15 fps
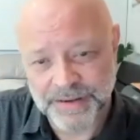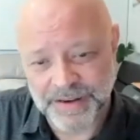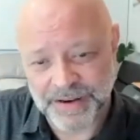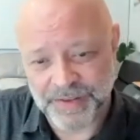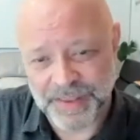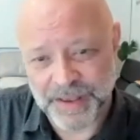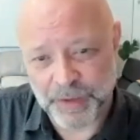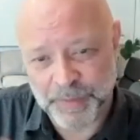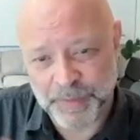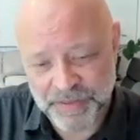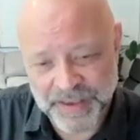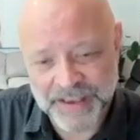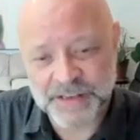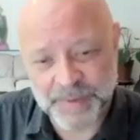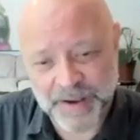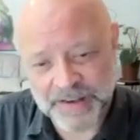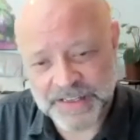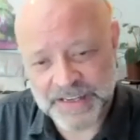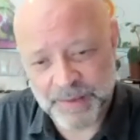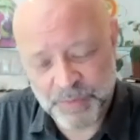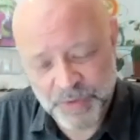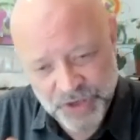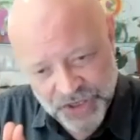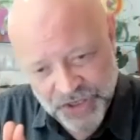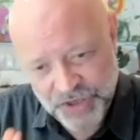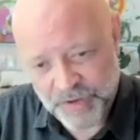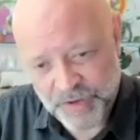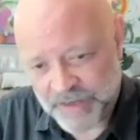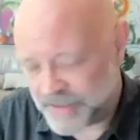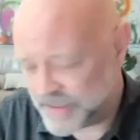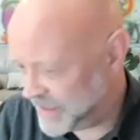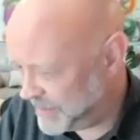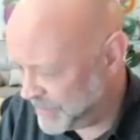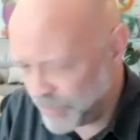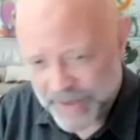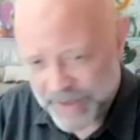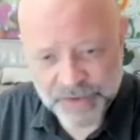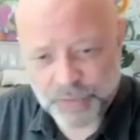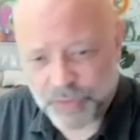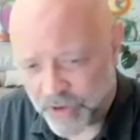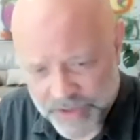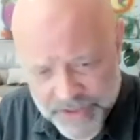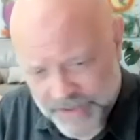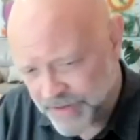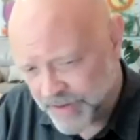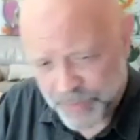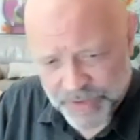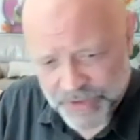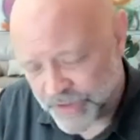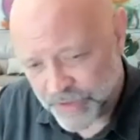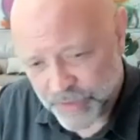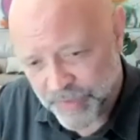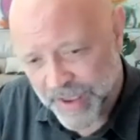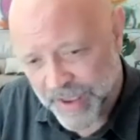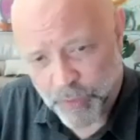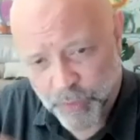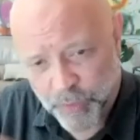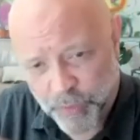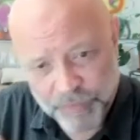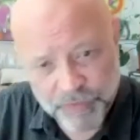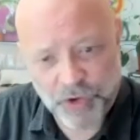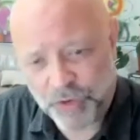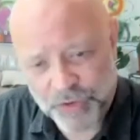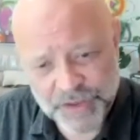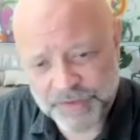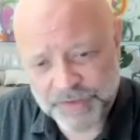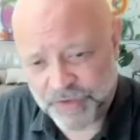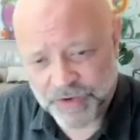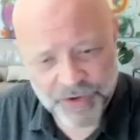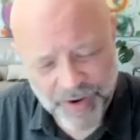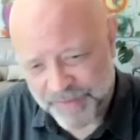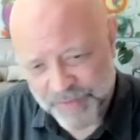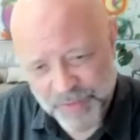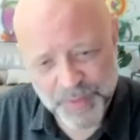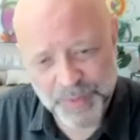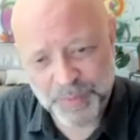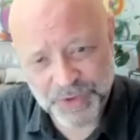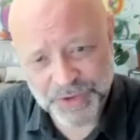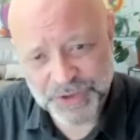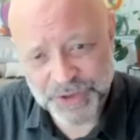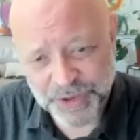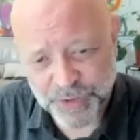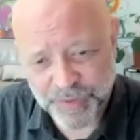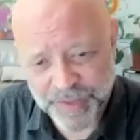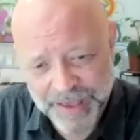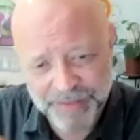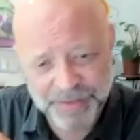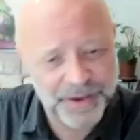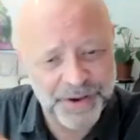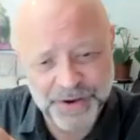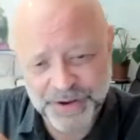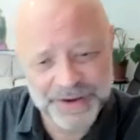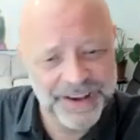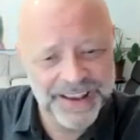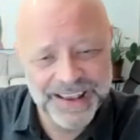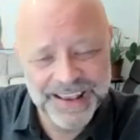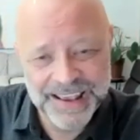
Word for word: You know, there'll be things about Tim which is unique to Tim, or he's a writer and he wants to do that, or a philosopher. Not everyone wants to do that, thank God.